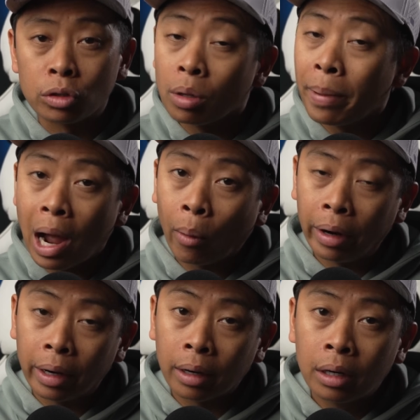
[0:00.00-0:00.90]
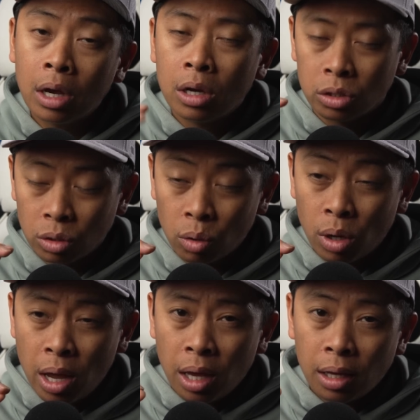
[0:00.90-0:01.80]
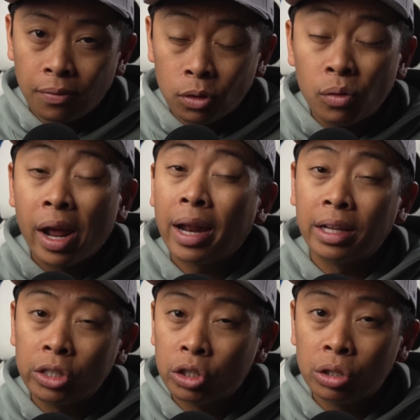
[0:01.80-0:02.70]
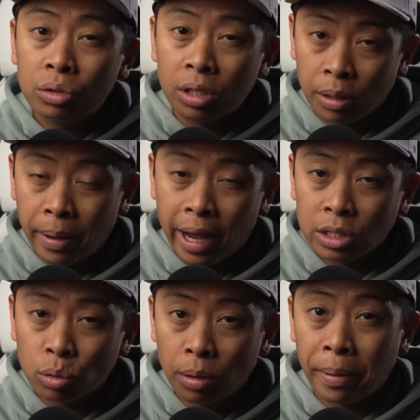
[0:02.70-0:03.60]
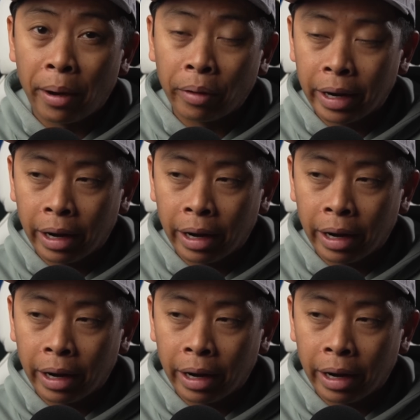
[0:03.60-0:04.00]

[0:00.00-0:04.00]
to the Power Air. So if you had issues in the past with the Power